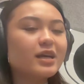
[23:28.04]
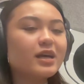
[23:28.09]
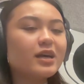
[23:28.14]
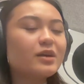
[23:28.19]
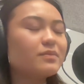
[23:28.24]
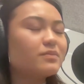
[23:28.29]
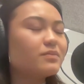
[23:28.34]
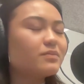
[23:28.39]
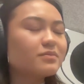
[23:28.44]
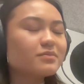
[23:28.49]

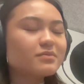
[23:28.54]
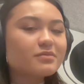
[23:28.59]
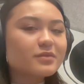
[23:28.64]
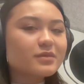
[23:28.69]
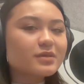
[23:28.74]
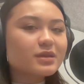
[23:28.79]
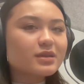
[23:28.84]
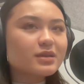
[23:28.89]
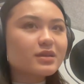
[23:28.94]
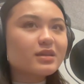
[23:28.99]
um,
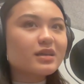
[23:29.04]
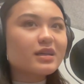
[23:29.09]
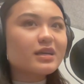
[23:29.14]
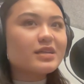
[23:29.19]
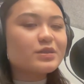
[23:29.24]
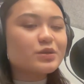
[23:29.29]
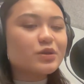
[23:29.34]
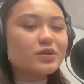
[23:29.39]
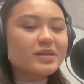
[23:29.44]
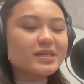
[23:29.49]

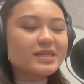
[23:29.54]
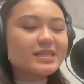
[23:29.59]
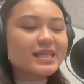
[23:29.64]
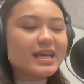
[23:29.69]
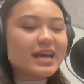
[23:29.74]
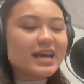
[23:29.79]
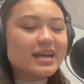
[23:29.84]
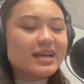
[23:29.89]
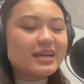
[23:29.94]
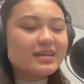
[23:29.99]
as long as
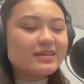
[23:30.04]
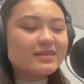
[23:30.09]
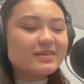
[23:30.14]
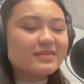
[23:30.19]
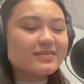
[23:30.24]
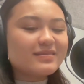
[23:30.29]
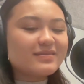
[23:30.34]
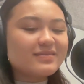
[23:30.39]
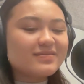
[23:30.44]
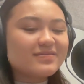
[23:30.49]
they,
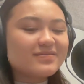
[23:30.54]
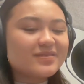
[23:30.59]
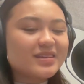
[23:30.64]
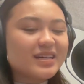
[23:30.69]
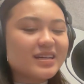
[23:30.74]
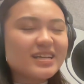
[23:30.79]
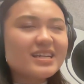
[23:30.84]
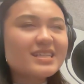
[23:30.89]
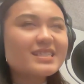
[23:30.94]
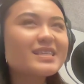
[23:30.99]

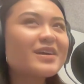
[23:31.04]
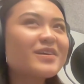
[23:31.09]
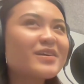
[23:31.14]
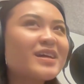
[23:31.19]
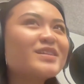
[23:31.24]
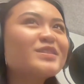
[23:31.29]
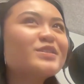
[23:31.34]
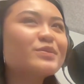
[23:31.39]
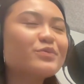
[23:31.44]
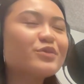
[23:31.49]
I guess they're
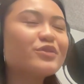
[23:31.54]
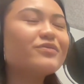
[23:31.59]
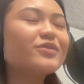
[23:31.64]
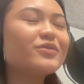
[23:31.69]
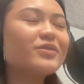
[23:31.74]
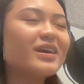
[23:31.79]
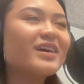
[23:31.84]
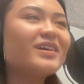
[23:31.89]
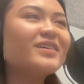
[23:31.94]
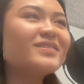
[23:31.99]
allowed to move
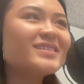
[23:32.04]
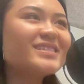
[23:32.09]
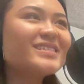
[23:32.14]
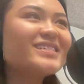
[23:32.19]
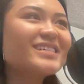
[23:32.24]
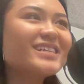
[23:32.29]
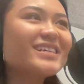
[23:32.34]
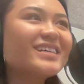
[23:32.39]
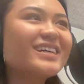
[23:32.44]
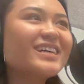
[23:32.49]
around,
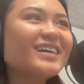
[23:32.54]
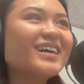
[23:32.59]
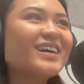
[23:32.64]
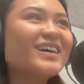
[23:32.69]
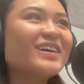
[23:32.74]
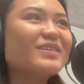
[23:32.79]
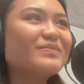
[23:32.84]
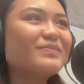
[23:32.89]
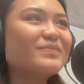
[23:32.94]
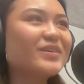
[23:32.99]

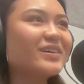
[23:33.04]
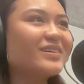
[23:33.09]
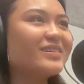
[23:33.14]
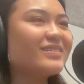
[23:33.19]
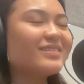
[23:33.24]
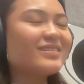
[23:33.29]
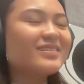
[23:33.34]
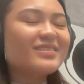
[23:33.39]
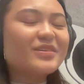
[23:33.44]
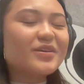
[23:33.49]
um,
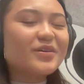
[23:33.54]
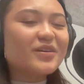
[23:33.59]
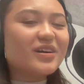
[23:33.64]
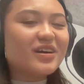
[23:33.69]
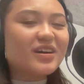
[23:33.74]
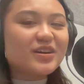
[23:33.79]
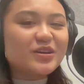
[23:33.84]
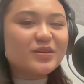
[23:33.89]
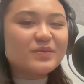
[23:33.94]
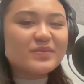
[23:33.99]
but no
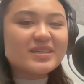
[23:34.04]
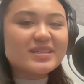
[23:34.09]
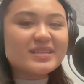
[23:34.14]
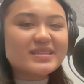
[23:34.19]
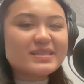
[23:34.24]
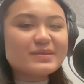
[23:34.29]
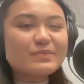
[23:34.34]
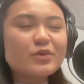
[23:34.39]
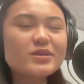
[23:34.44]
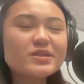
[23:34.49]

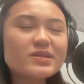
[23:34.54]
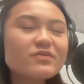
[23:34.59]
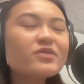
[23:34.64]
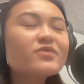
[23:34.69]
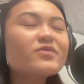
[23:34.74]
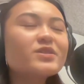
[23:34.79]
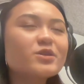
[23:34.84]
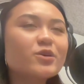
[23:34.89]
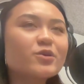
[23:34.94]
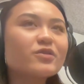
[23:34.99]
arguments. Most of the
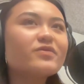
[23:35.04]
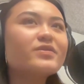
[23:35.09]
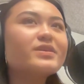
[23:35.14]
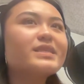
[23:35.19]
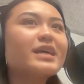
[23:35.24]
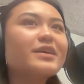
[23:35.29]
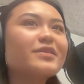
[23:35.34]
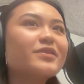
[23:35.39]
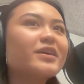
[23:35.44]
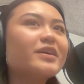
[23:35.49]

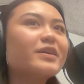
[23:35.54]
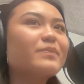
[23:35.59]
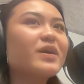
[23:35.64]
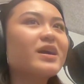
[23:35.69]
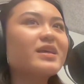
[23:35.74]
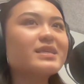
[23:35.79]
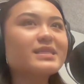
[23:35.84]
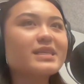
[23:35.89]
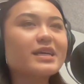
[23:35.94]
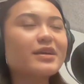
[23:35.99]
photographers, I think,
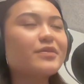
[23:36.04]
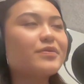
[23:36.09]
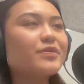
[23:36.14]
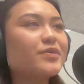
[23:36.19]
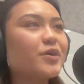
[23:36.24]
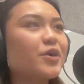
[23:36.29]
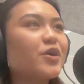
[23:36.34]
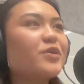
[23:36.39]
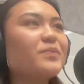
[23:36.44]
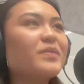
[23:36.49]
by the second,
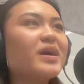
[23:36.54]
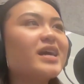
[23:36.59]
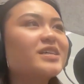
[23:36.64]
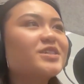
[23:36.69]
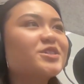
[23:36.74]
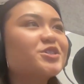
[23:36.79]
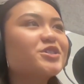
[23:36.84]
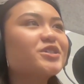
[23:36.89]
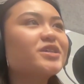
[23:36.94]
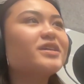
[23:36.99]
third
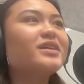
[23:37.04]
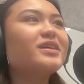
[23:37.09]
match